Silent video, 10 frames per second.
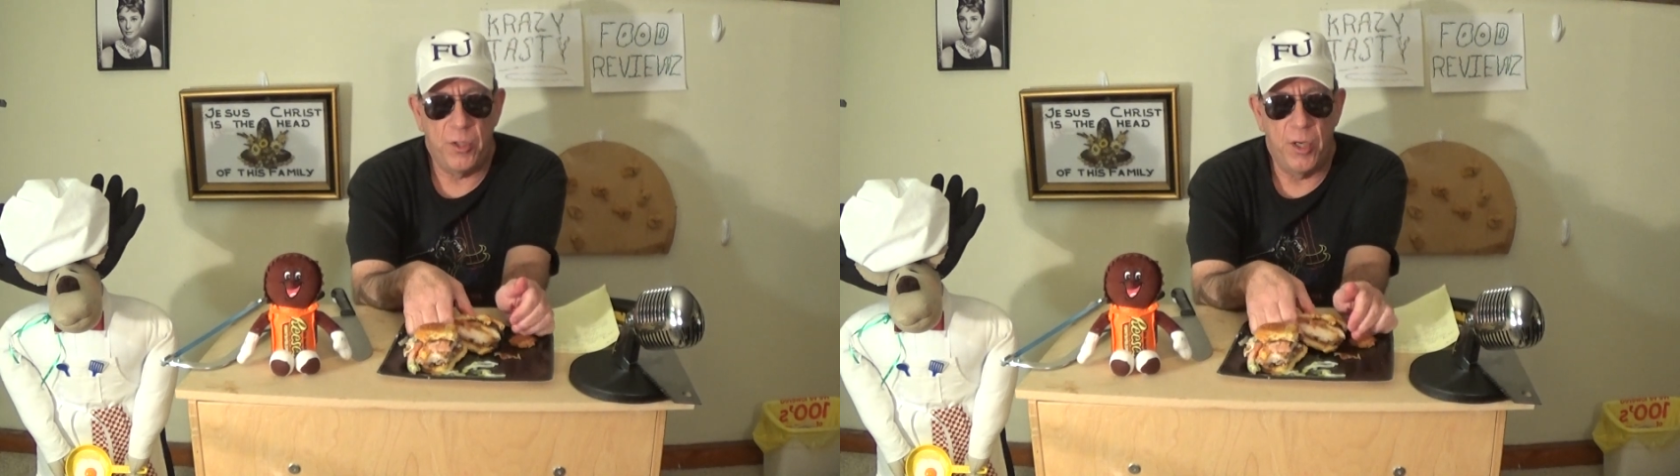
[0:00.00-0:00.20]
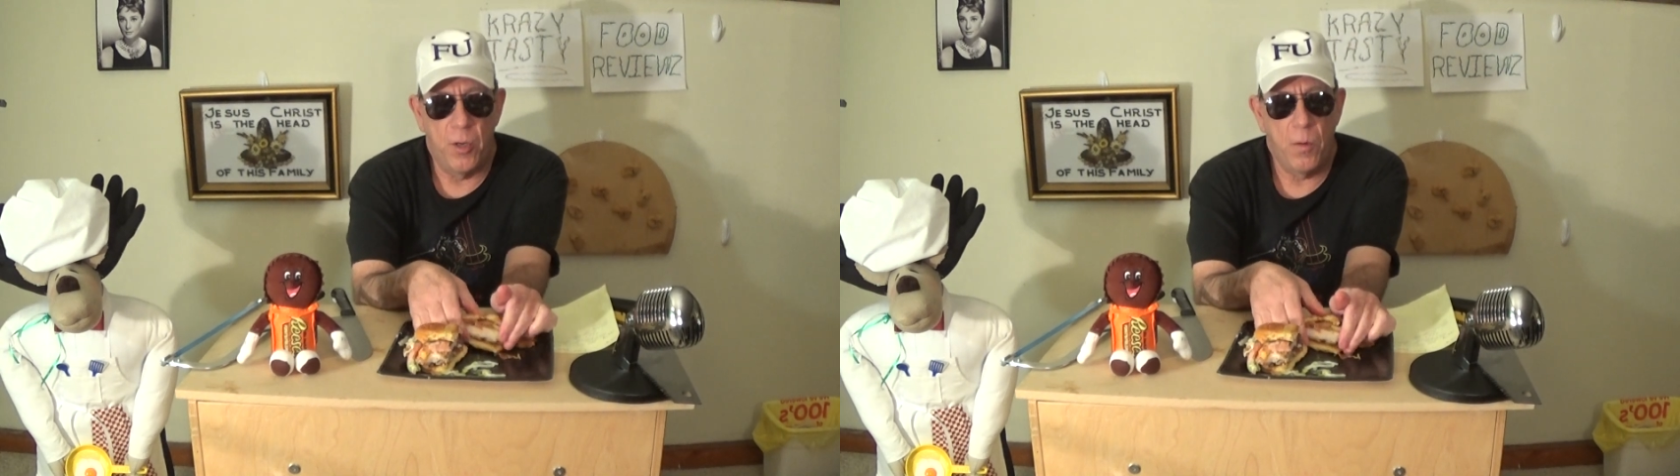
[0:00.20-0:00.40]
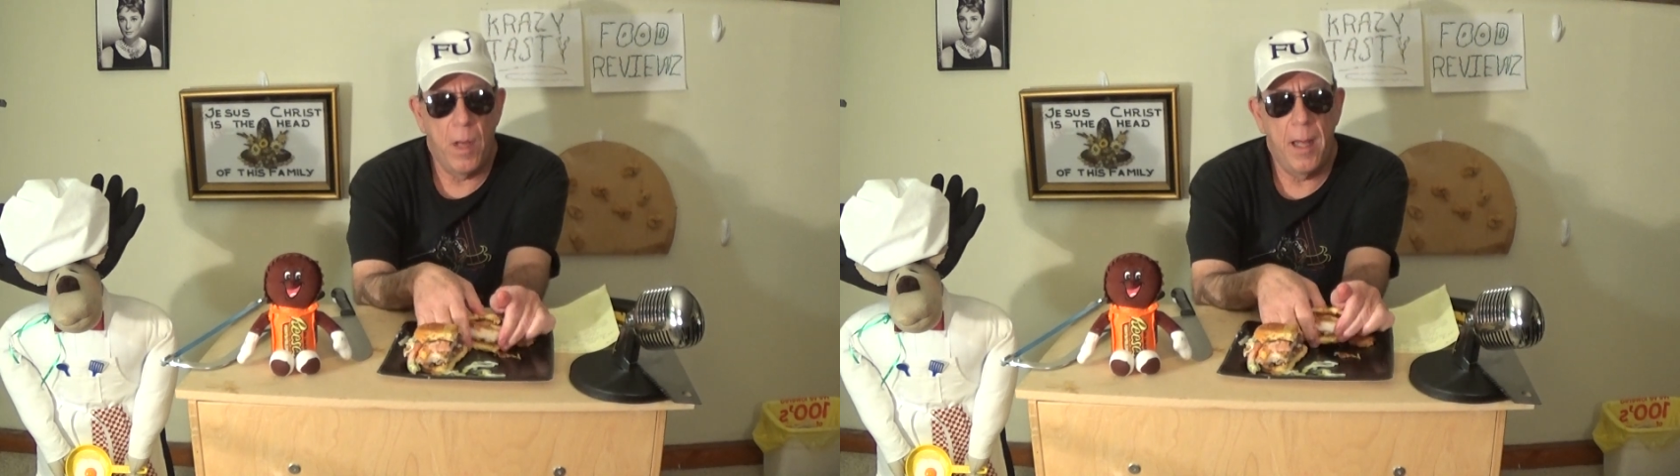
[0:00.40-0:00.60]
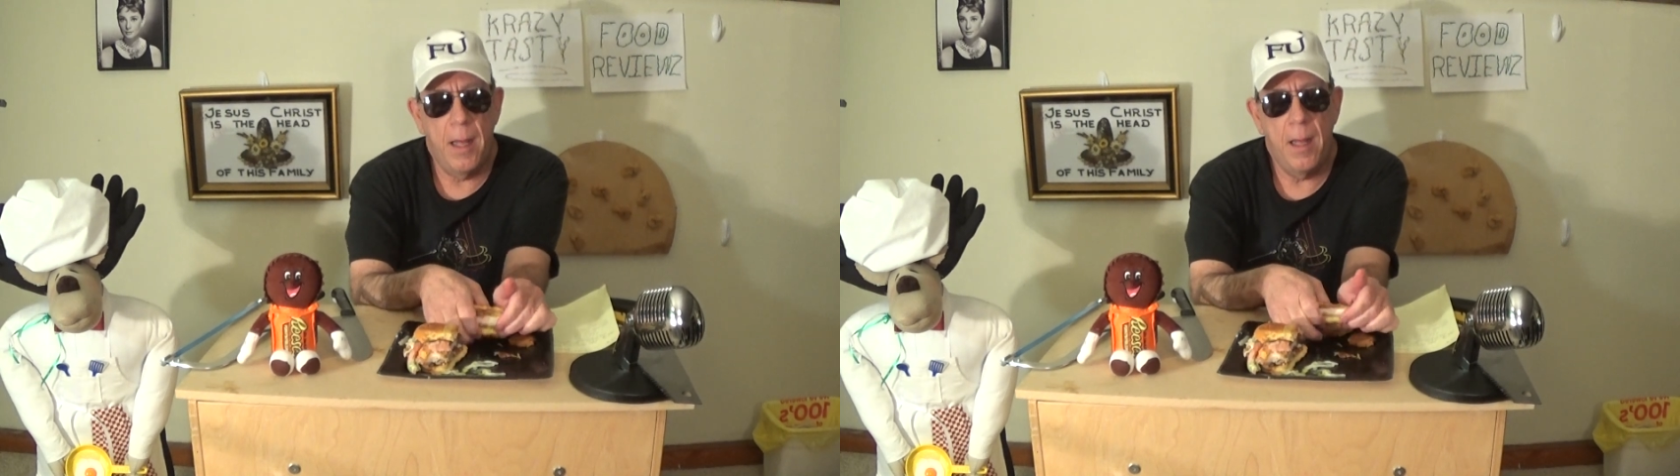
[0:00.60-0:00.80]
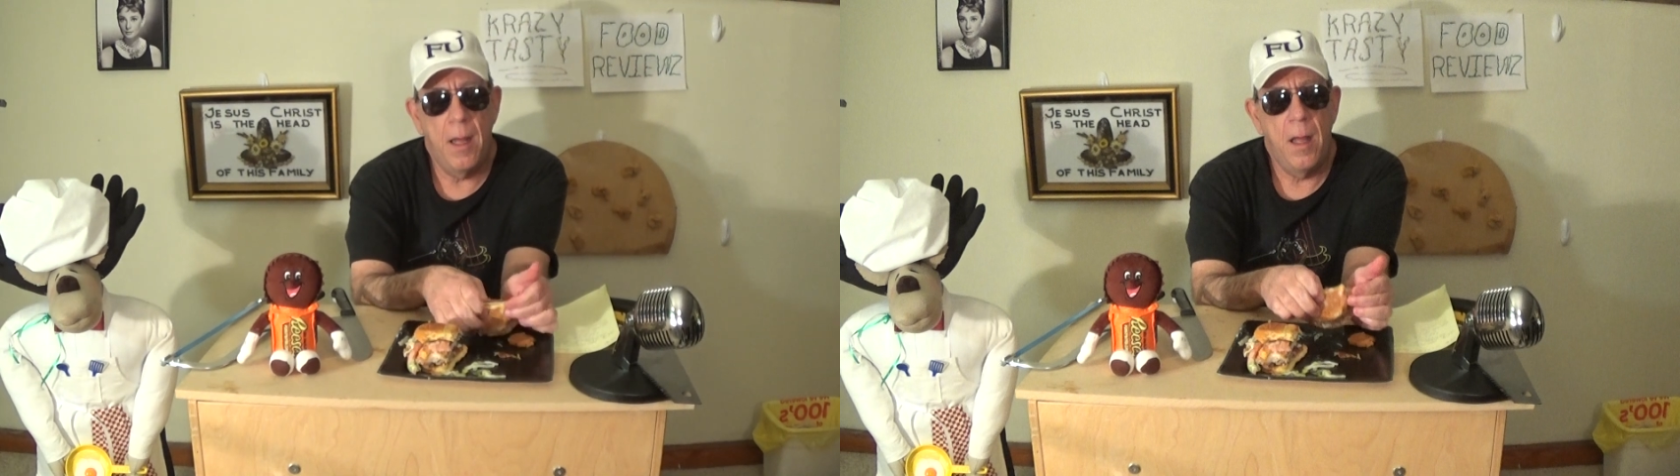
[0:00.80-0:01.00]
Show.
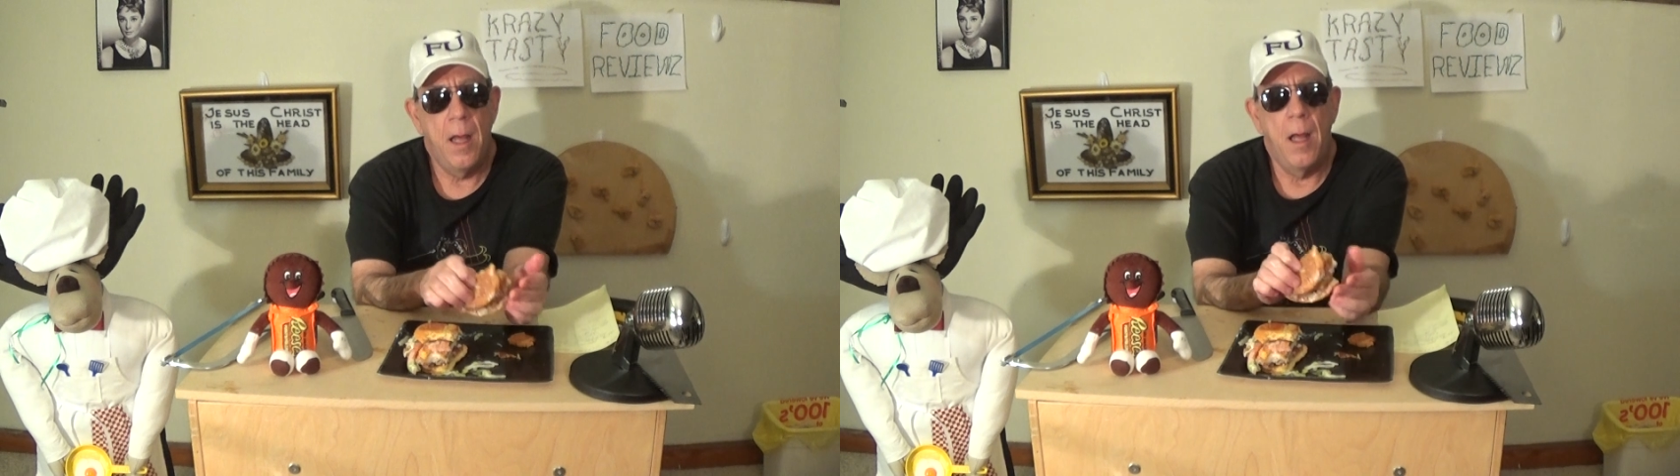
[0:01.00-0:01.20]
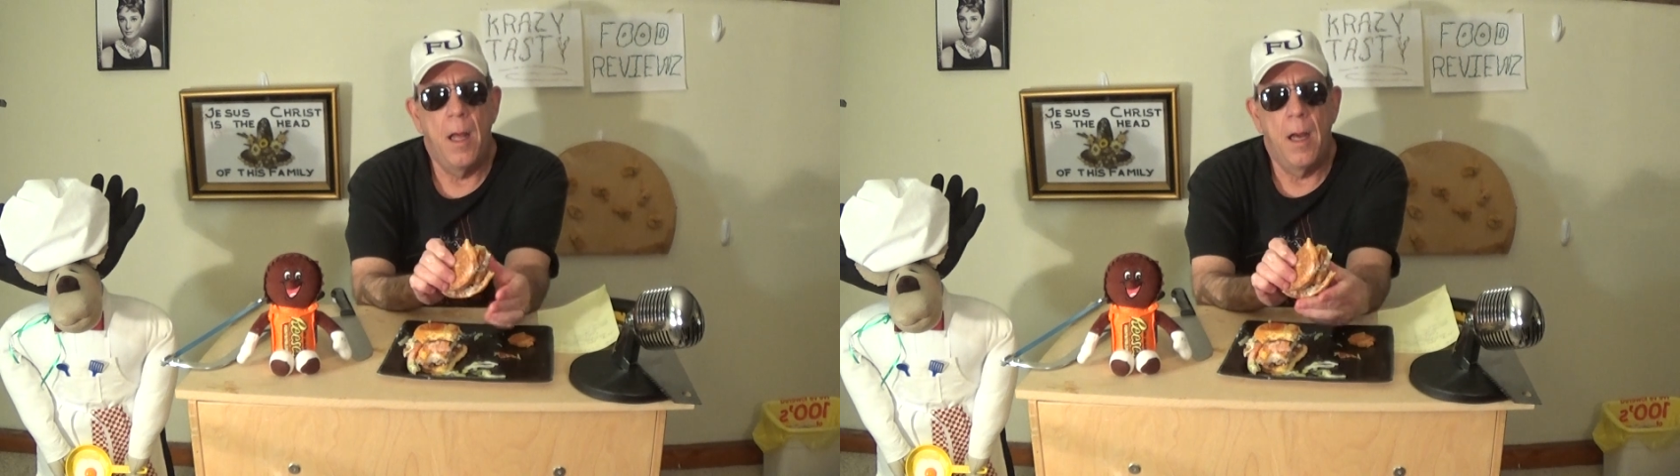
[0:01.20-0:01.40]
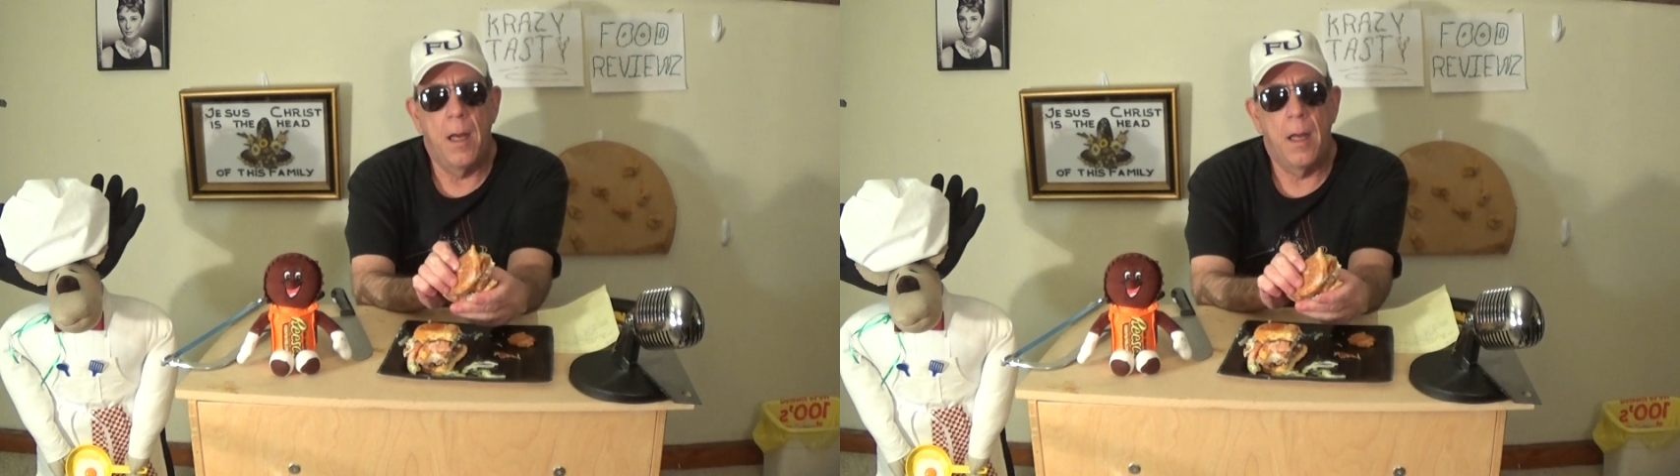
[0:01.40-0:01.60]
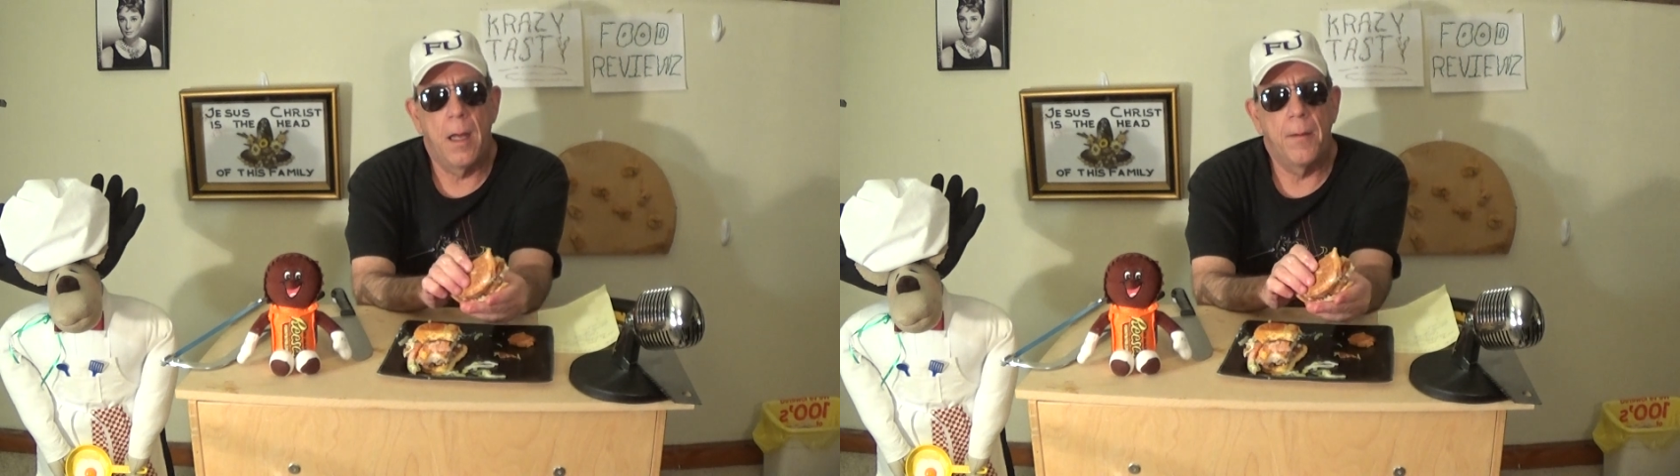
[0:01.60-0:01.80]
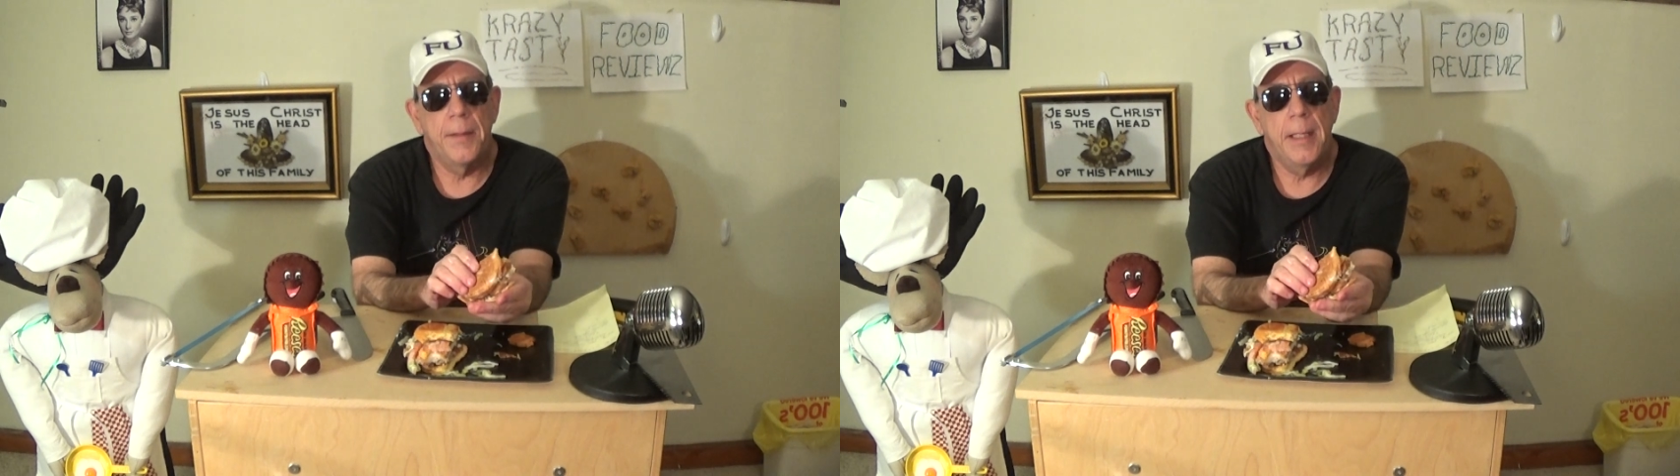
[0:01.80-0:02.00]

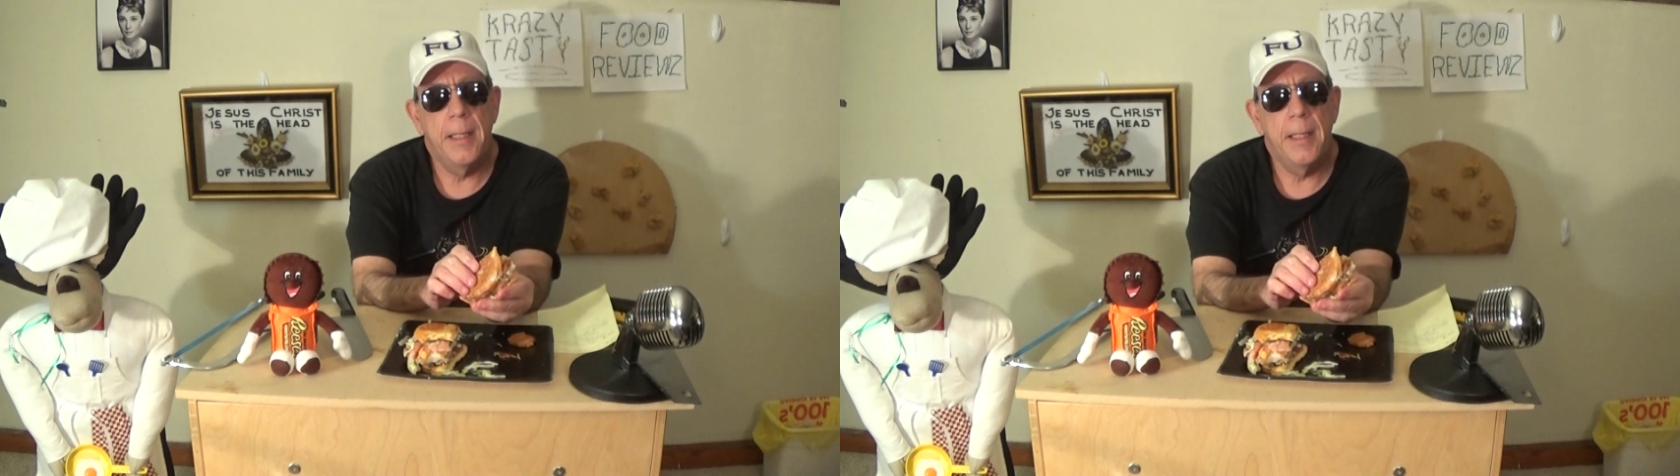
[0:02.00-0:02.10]
Uh,